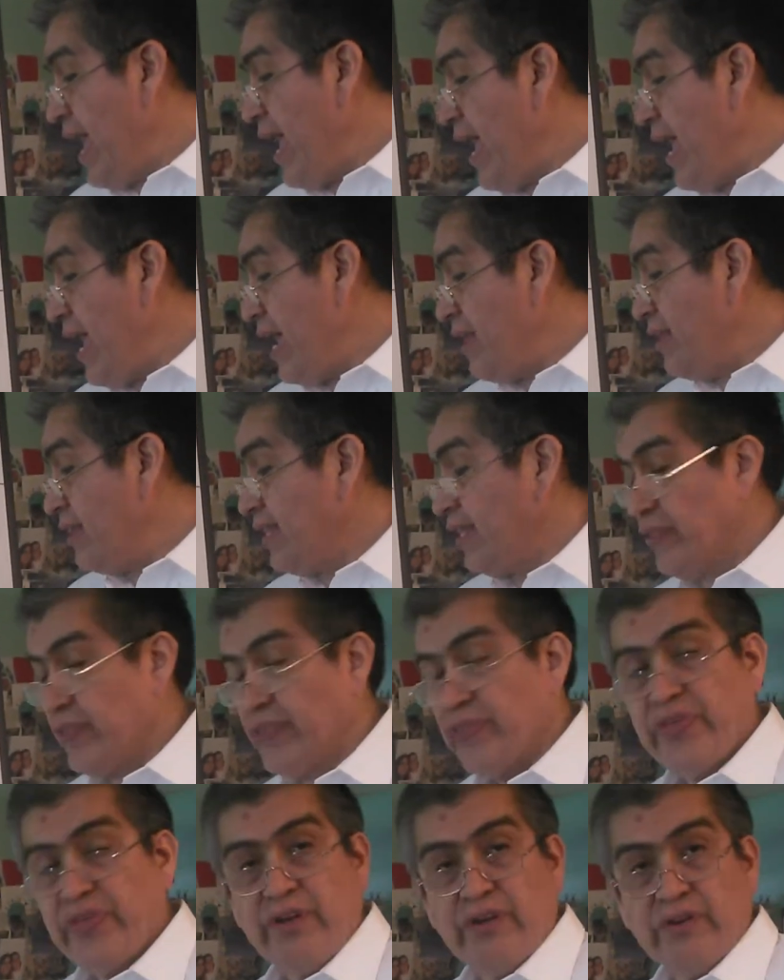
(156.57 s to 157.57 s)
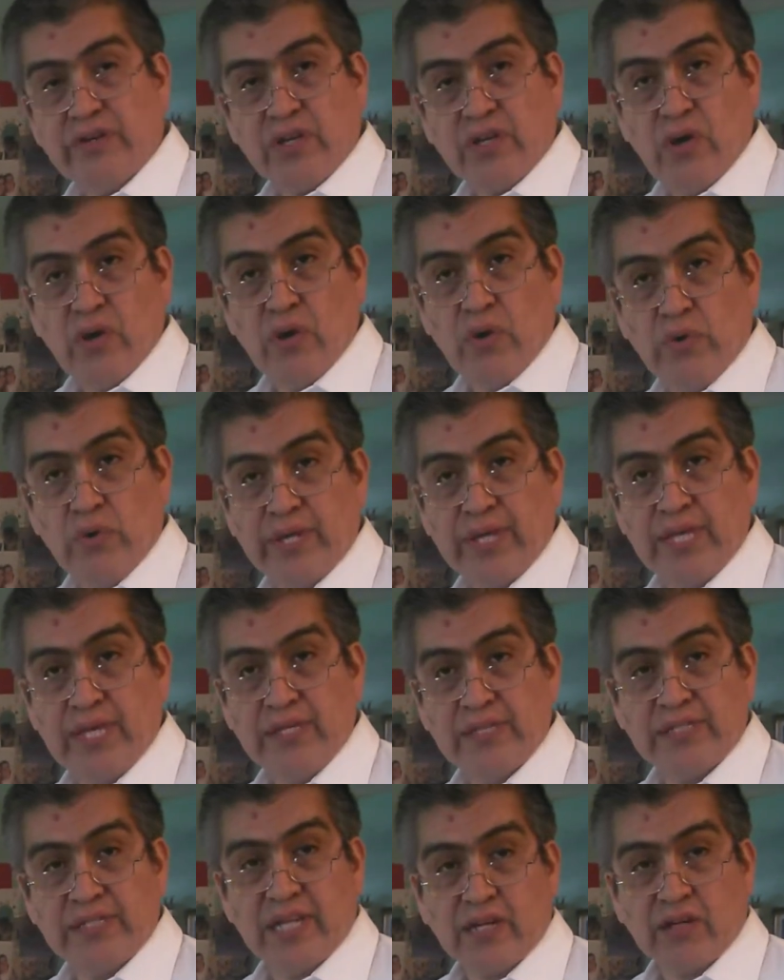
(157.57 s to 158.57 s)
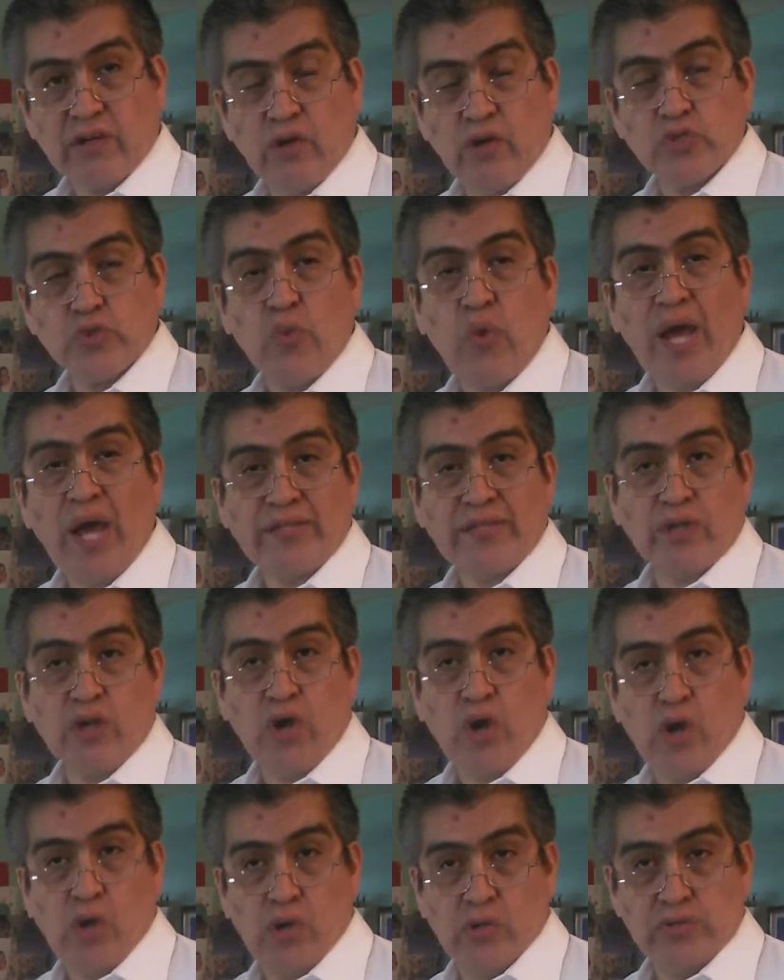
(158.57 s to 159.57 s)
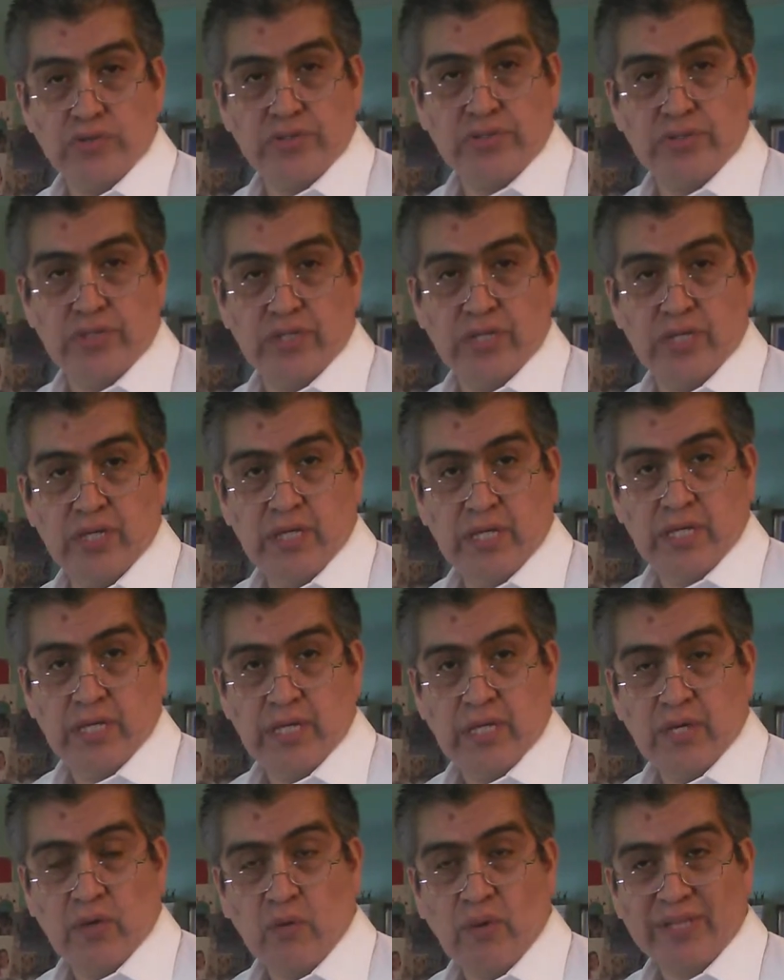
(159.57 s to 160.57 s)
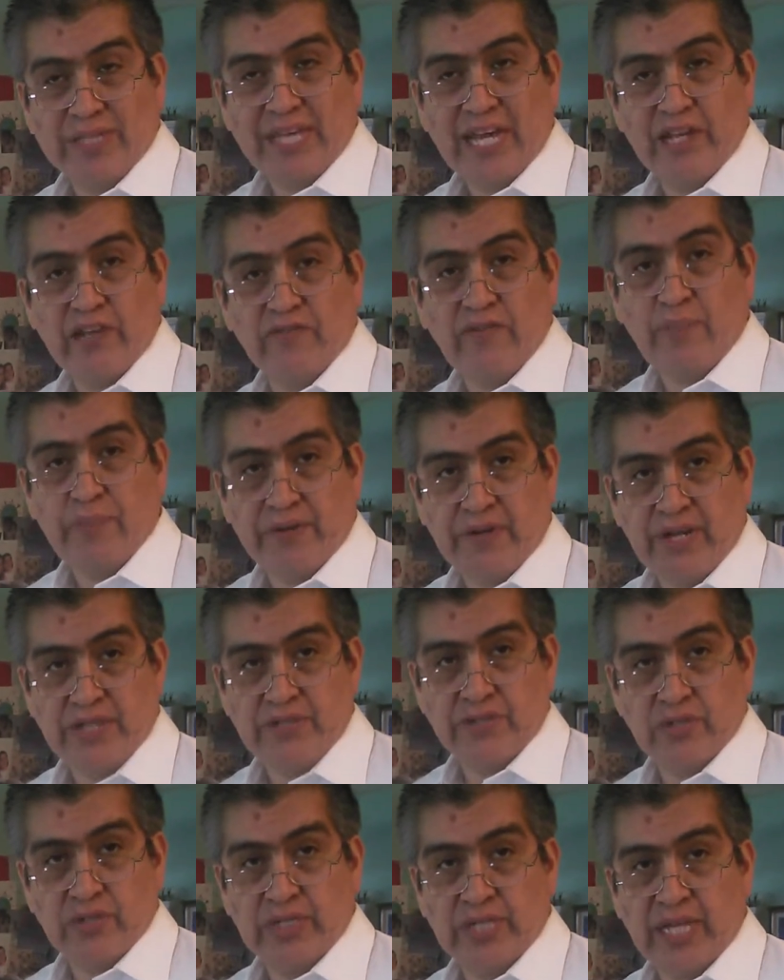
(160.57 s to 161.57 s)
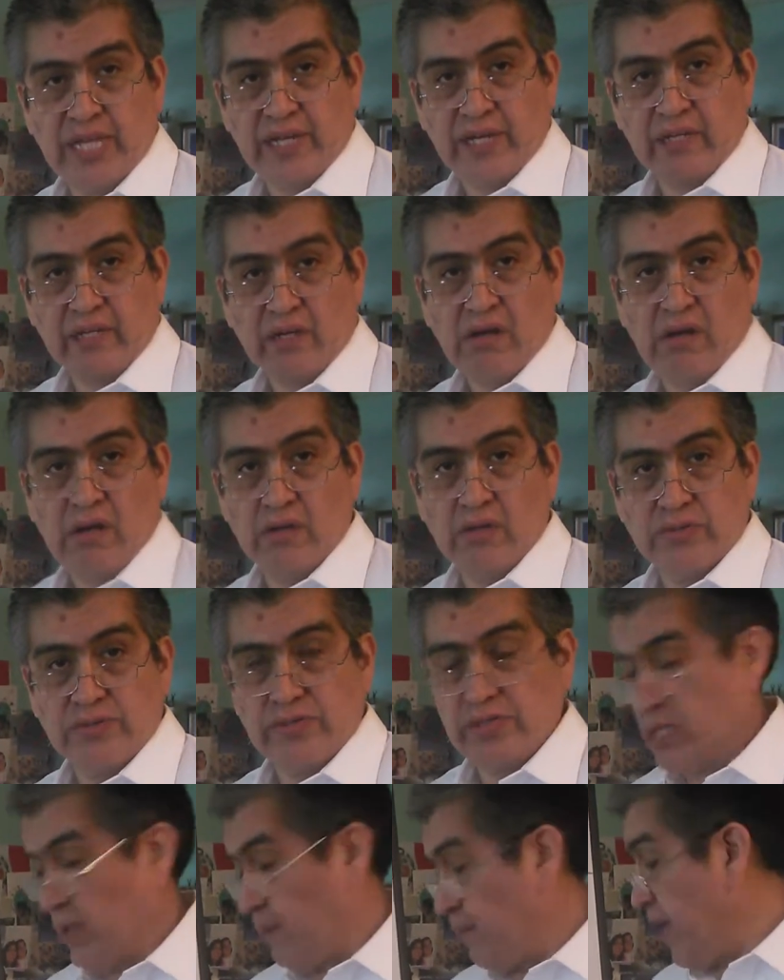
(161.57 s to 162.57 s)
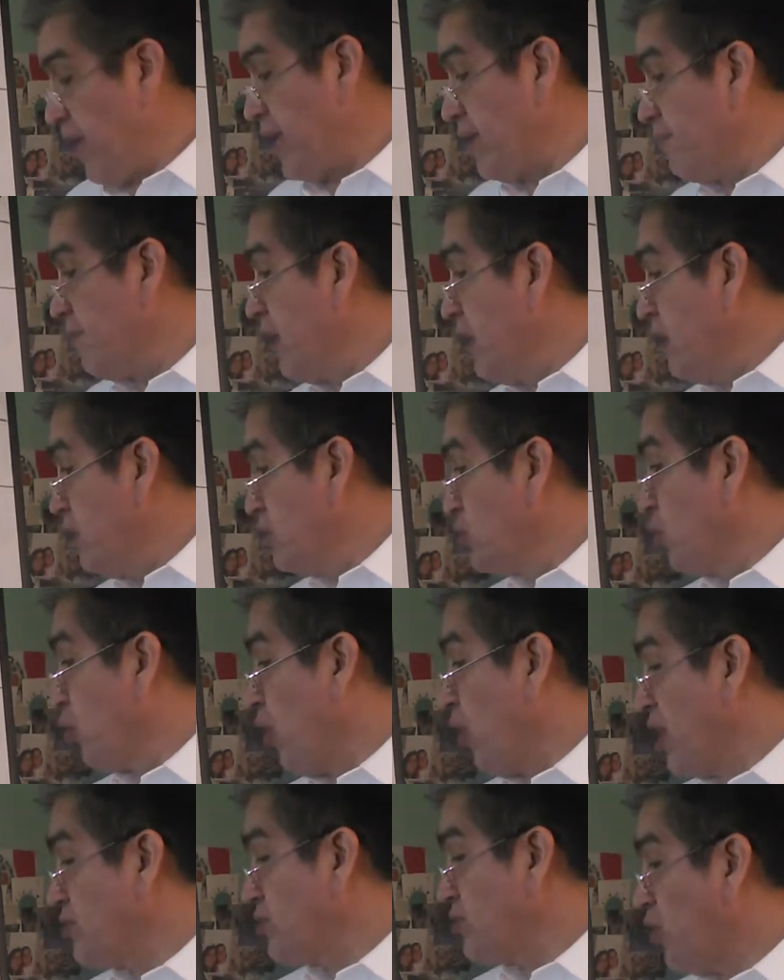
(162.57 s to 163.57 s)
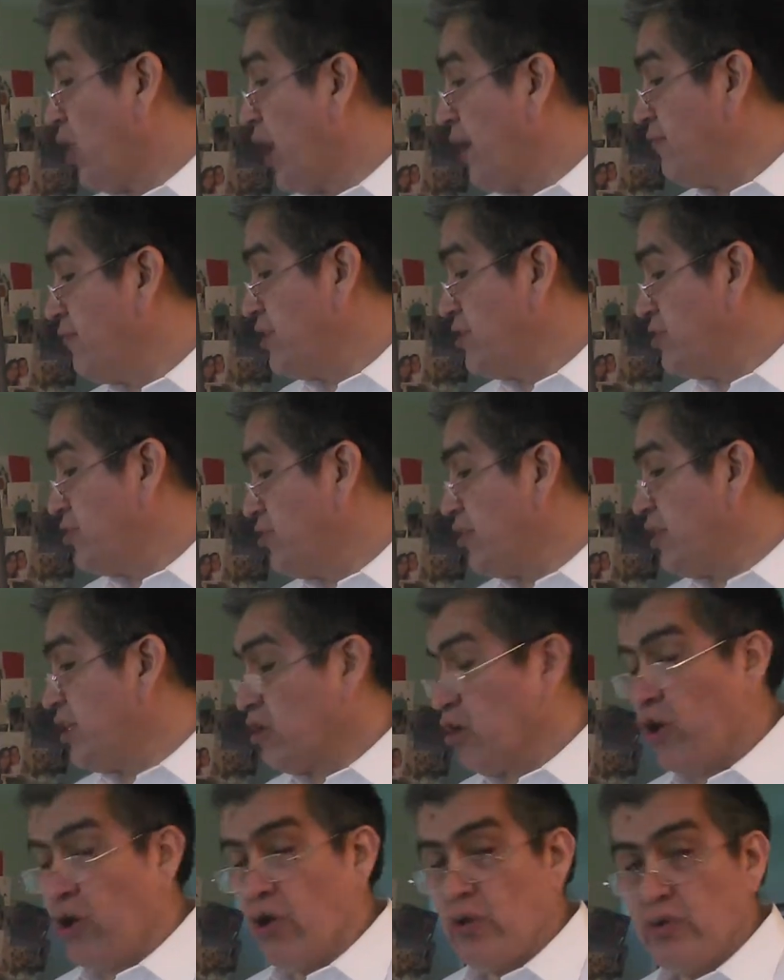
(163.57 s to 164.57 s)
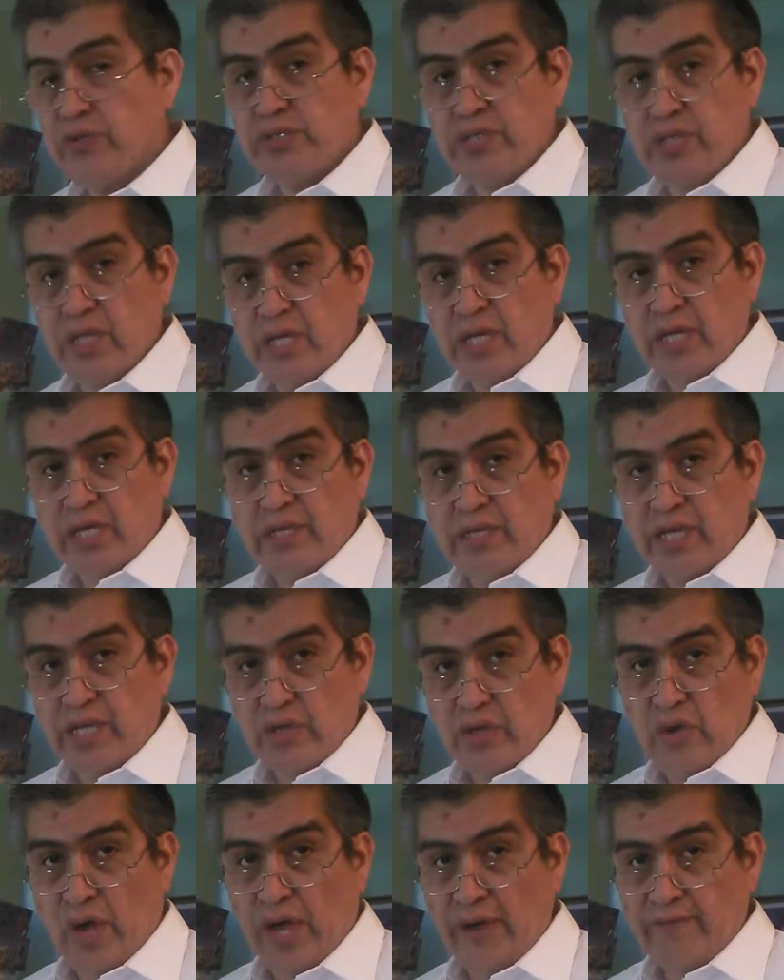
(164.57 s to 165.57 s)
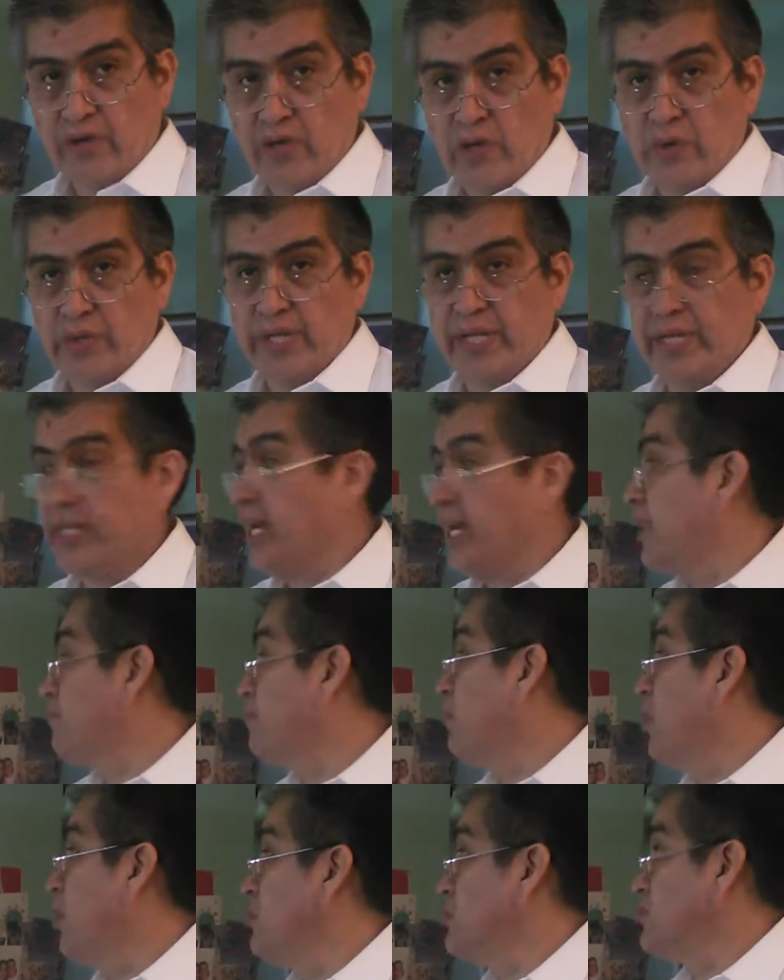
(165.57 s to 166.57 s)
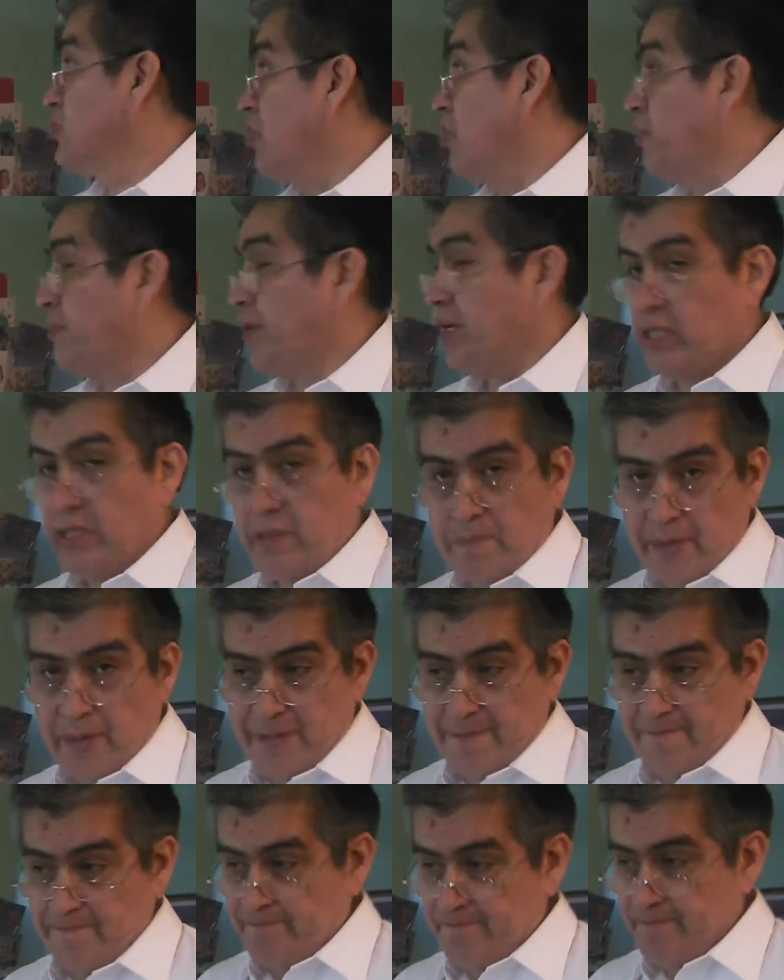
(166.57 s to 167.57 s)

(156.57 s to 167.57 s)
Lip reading: And the third code is the cause. What caused? What kind of operation did it cause the pain? So once you have these 3 codes, then you have coded that post-operative pain.